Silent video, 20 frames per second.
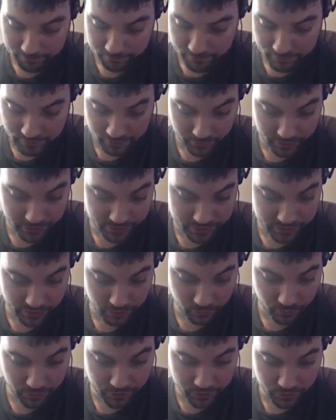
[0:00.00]
And we can see
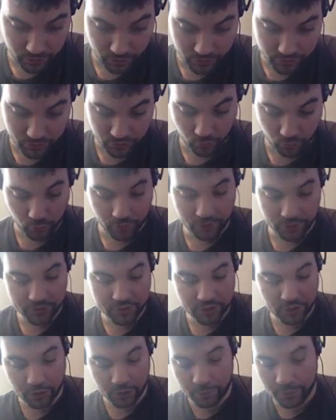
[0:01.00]
the resources are really
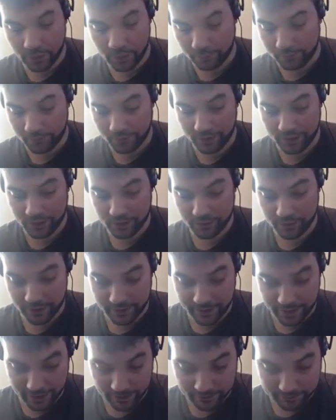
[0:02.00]
starting to build up for this right
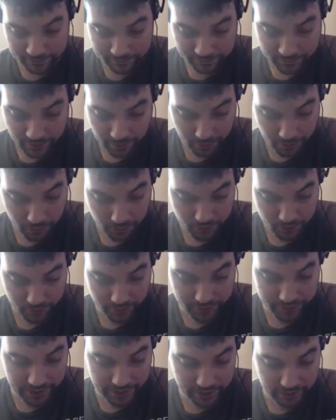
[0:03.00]
now. I'm almost
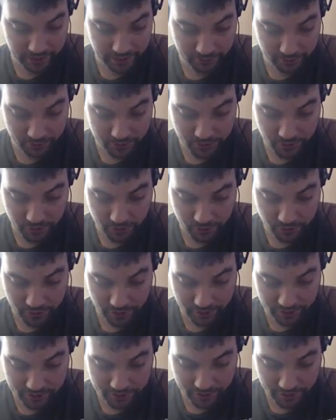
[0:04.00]
running out of level 2
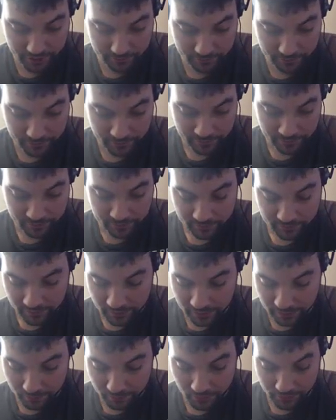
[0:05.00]
things here.
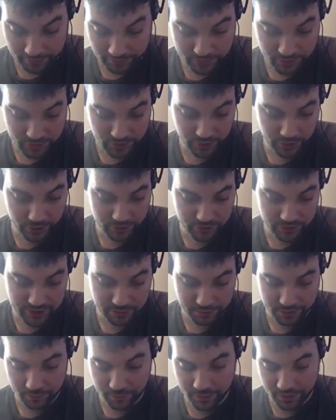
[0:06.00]
I'm only going to have to start using
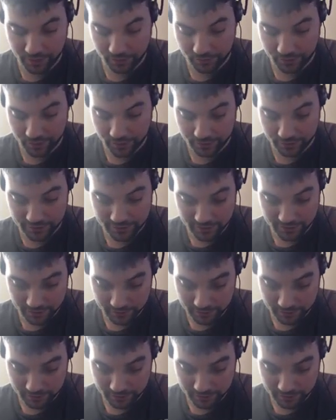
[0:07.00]
some of the bigger things.